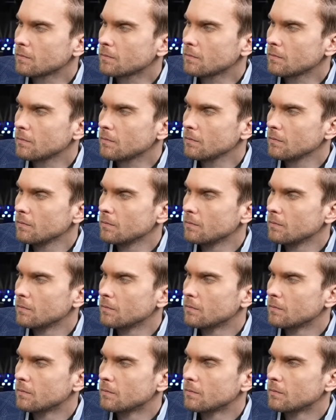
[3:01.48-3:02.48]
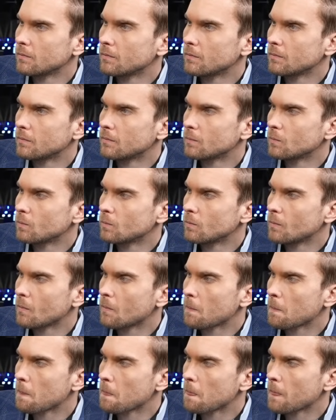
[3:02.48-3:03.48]

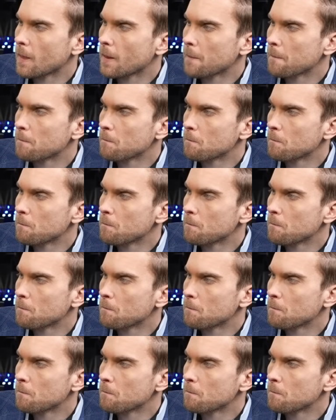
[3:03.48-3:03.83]
The person shown says nothing.